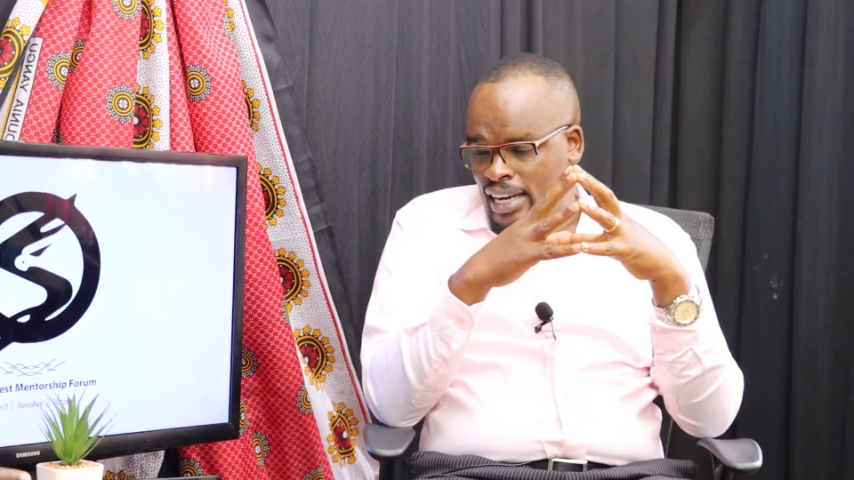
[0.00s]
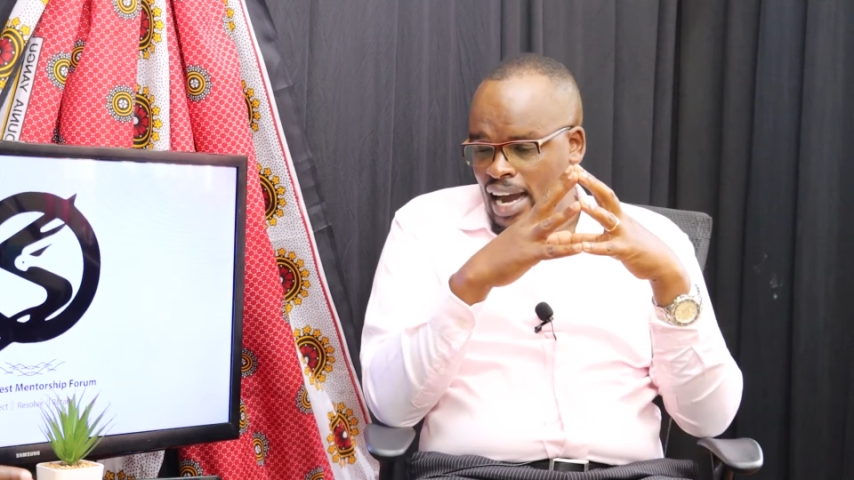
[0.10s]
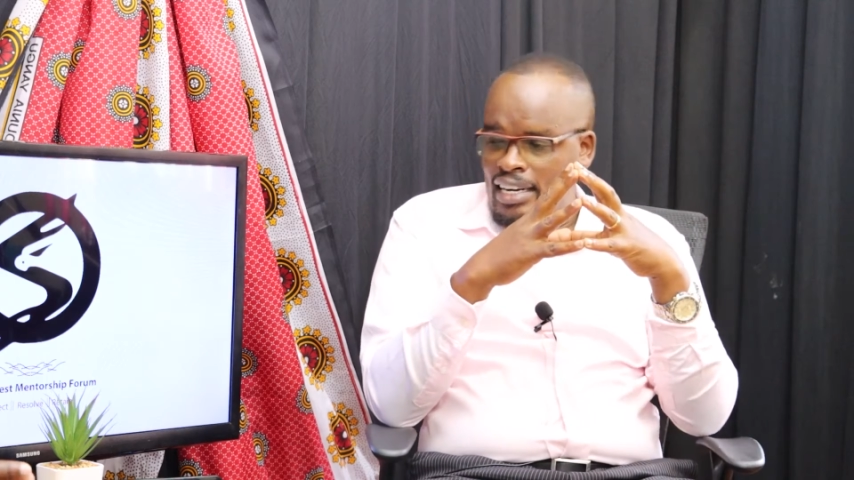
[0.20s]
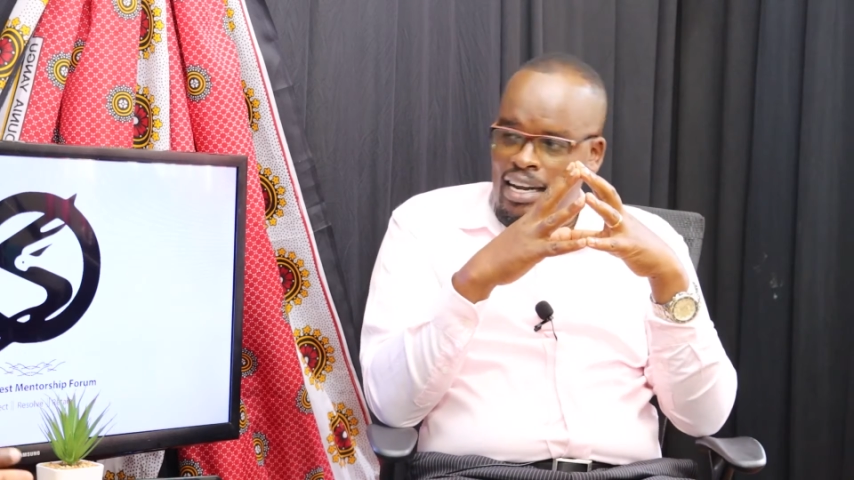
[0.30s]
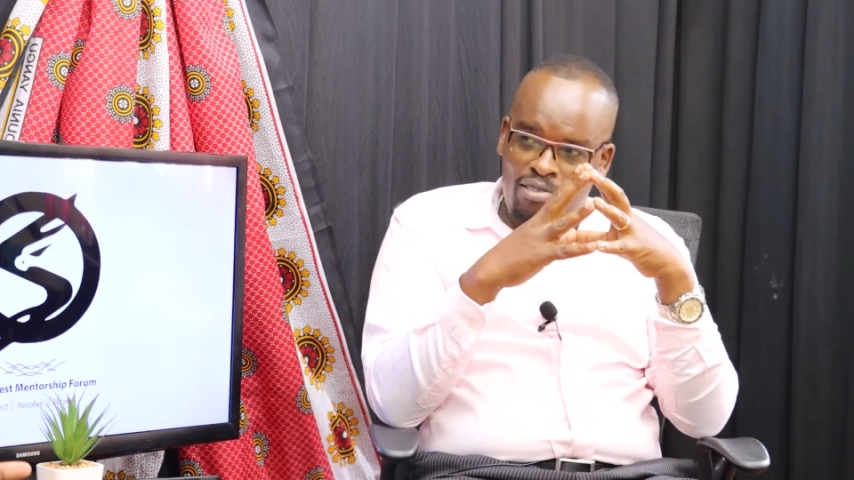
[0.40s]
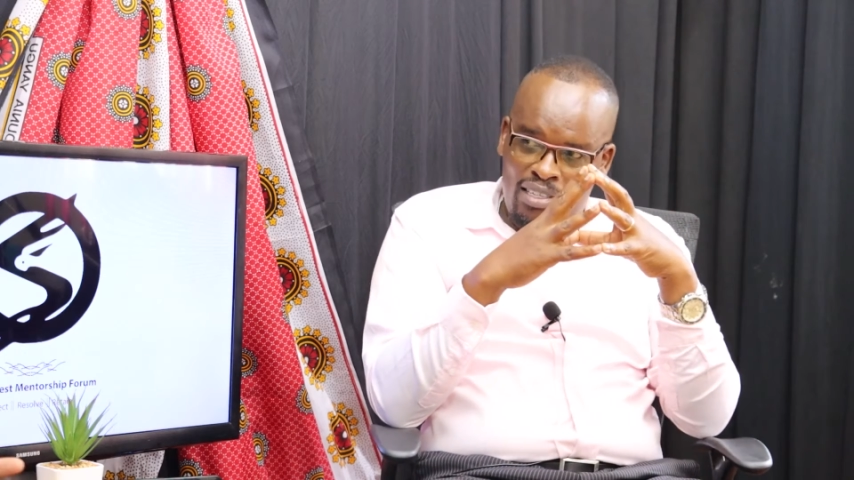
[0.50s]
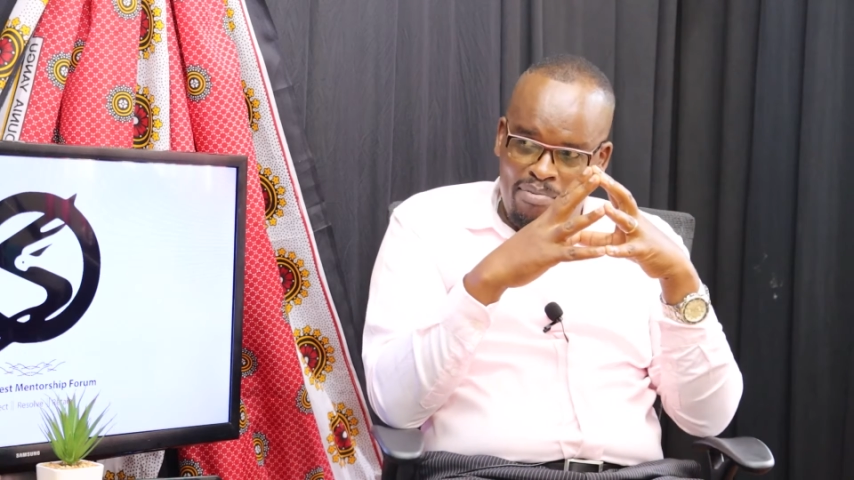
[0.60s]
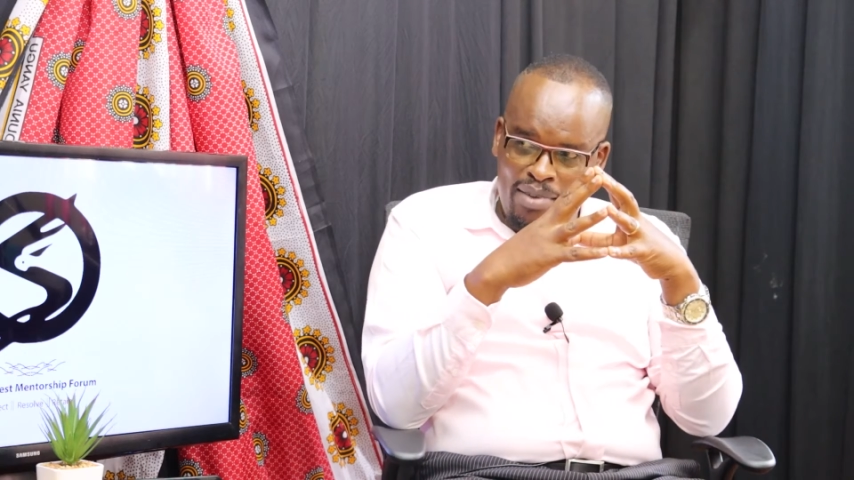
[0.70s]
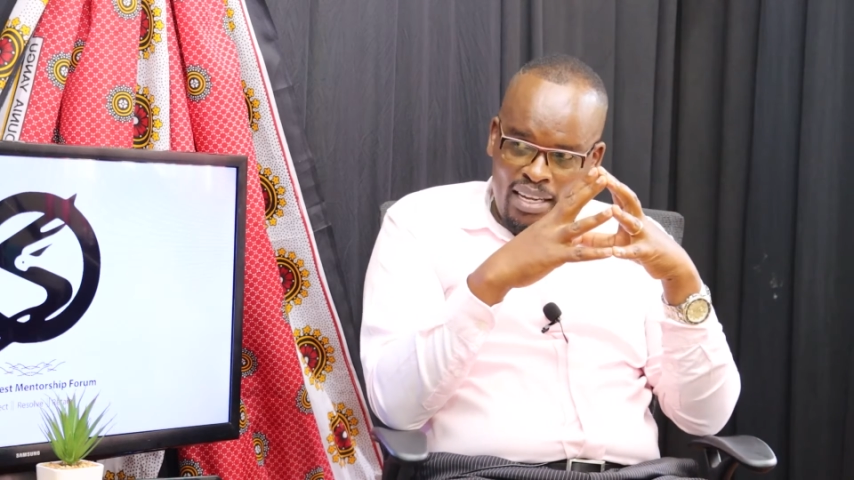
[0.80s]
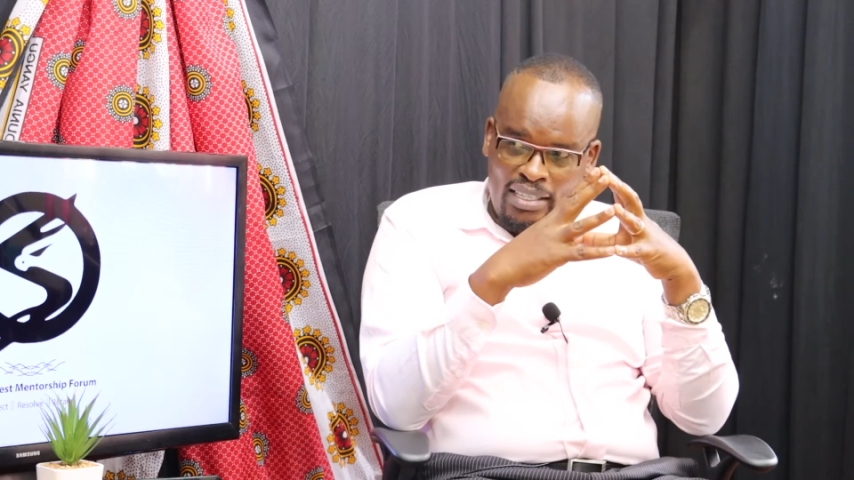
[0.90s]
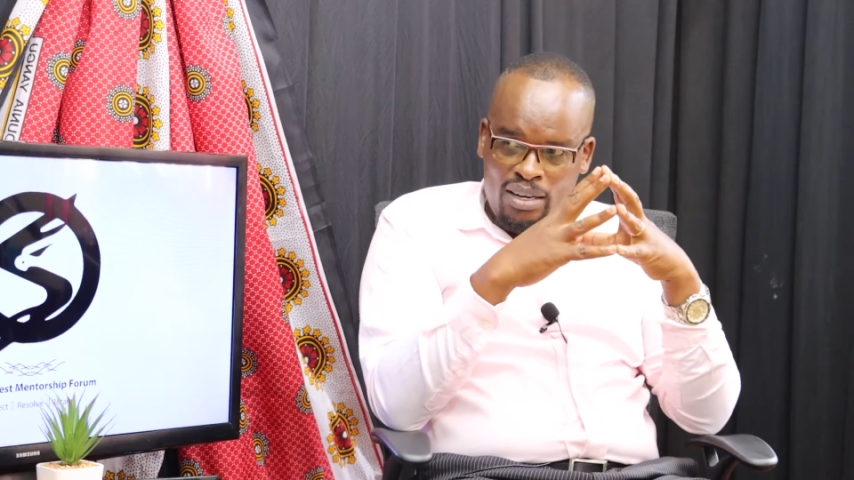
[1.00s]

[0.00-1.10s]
carried out some years